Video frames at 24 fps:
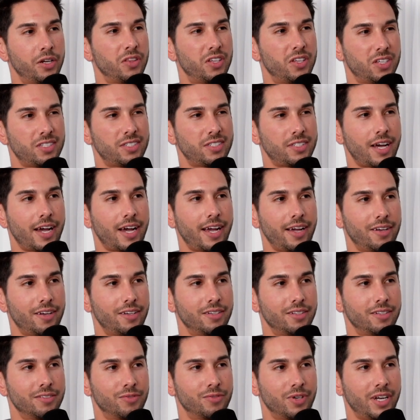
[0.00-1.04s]
this style,
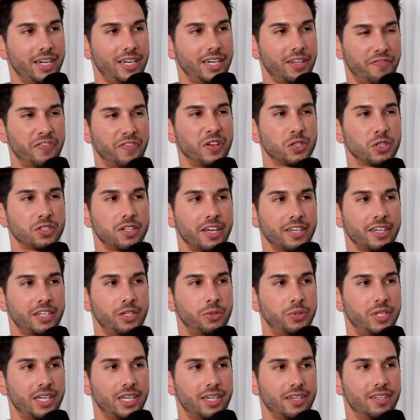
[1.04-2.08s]
right? It feels like you
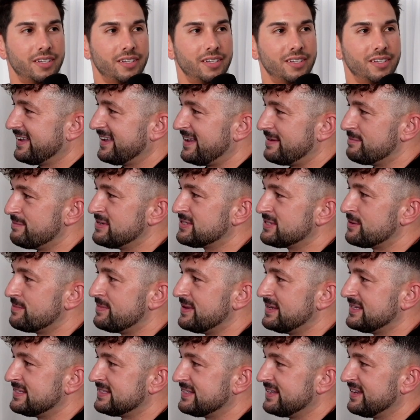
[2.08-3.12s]
did. Mr.
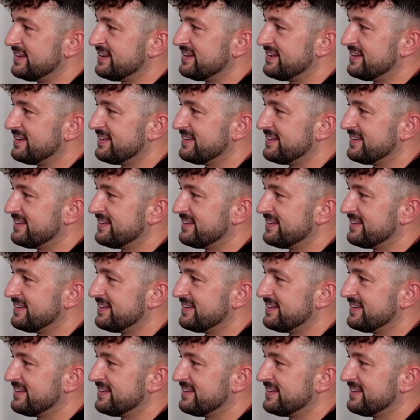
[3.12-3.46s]
Beast did.